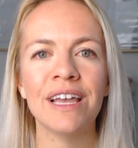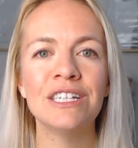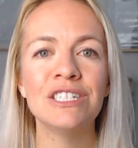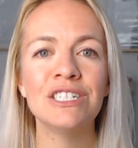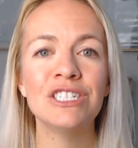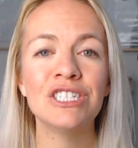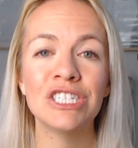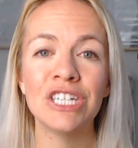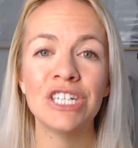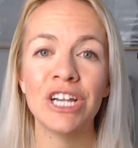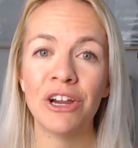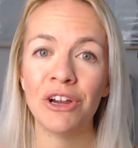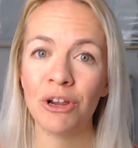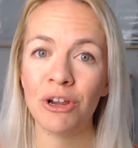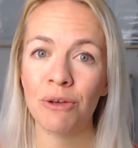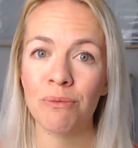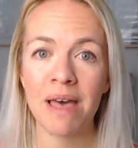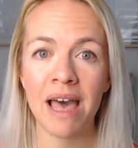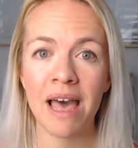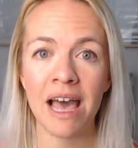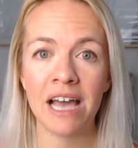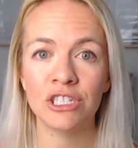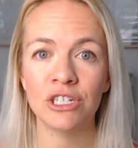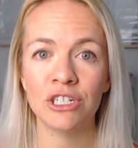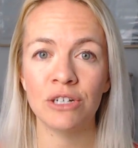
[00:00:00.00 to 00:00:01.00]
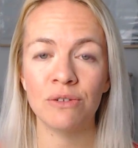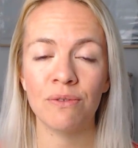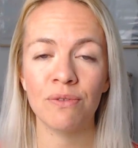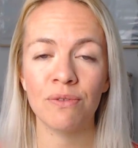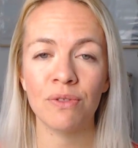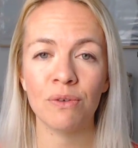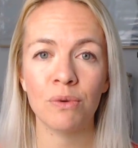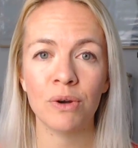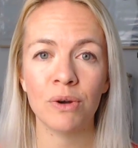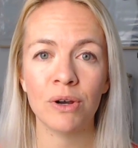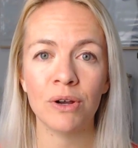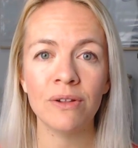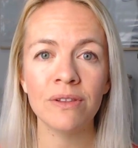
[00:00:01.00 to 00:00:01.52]
and share your passion with
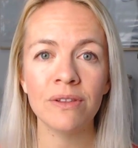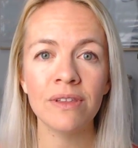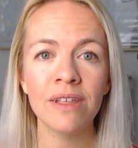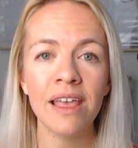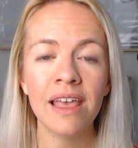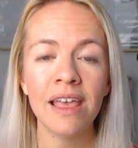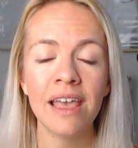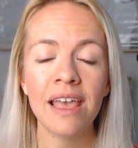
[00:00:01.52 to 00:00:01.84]
the world.